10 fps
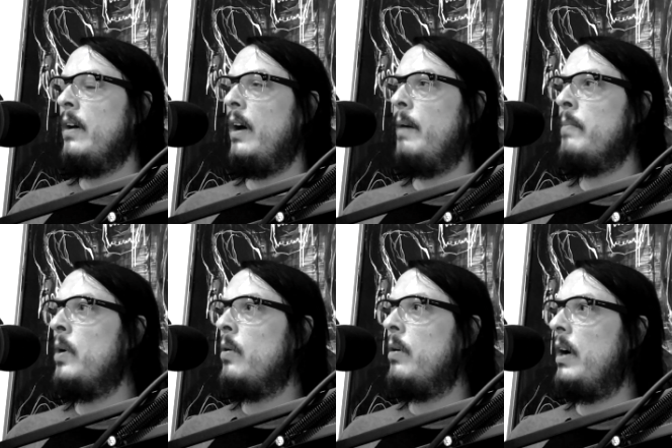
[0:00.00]

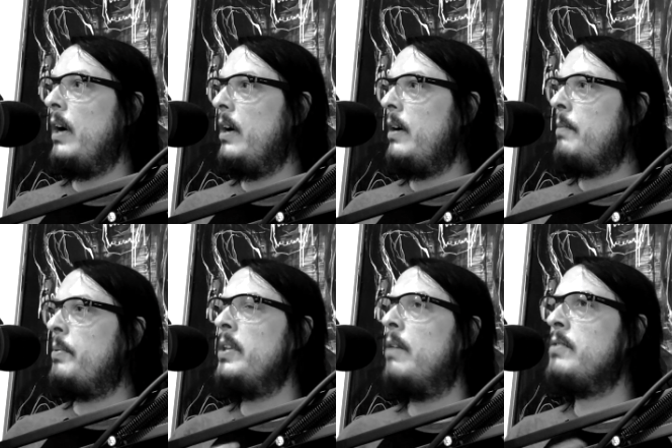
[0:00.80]

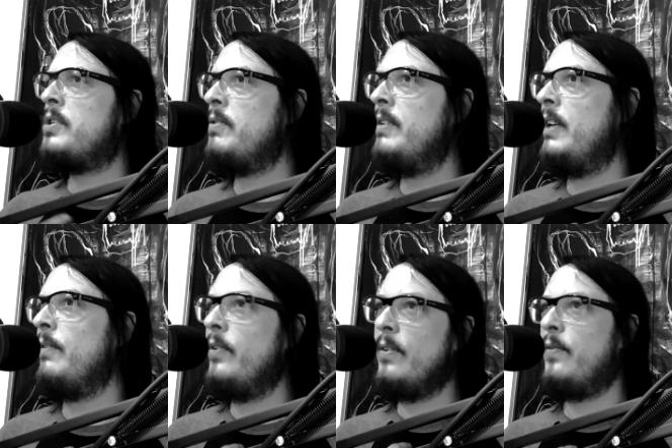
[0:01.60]
But no one's doing
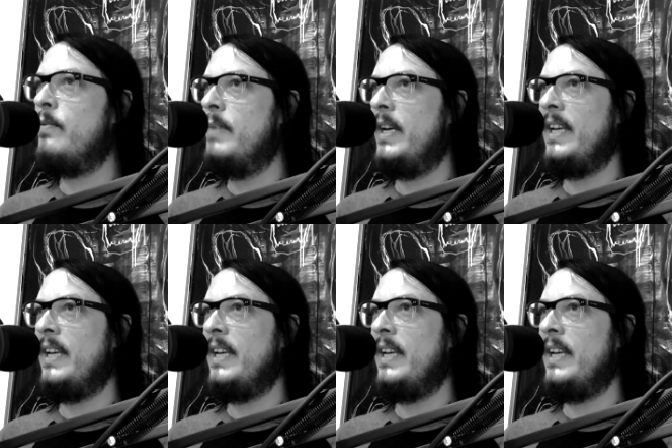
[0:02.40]
anything for me.